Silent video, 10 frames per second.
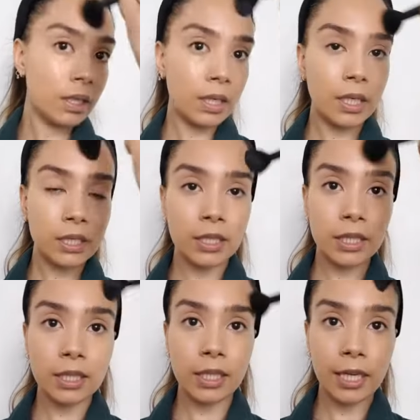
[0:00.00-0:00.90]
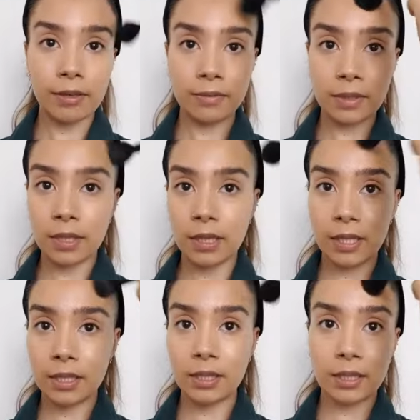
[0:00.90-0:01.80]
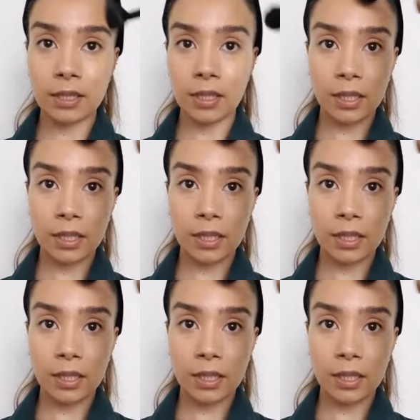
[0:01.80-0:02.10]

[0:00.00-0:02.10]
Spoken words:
It just gives this